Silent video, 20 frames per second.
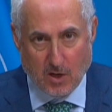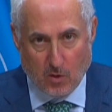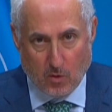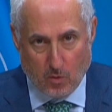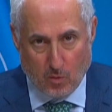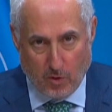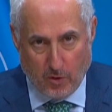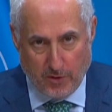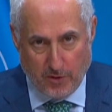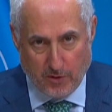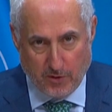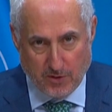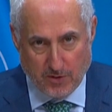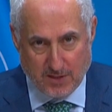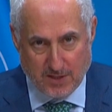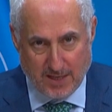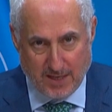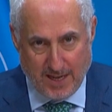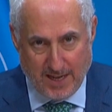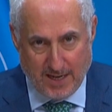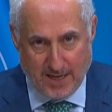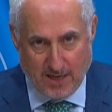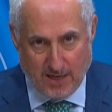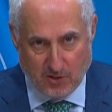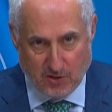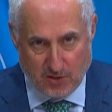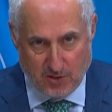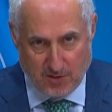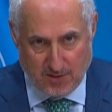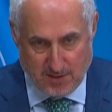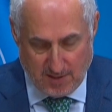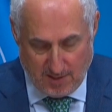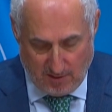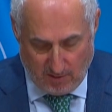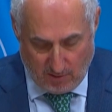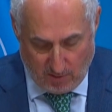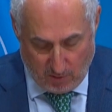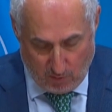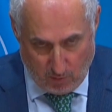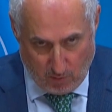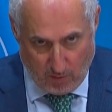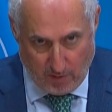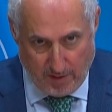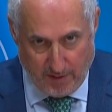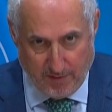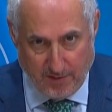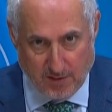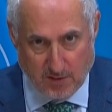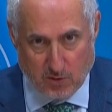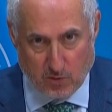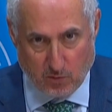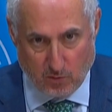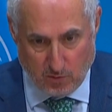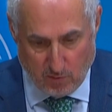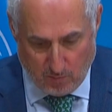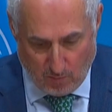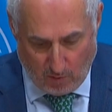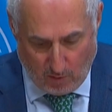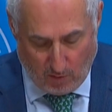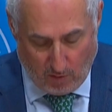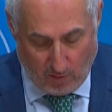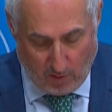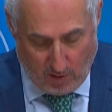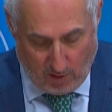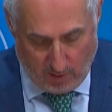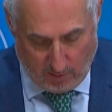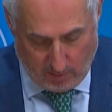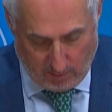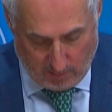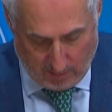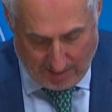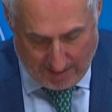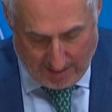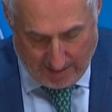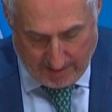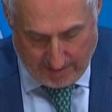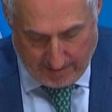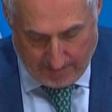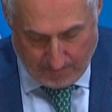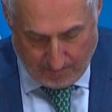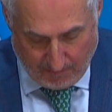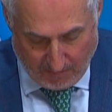Reuters, and Al Jazeera who are in this room or online.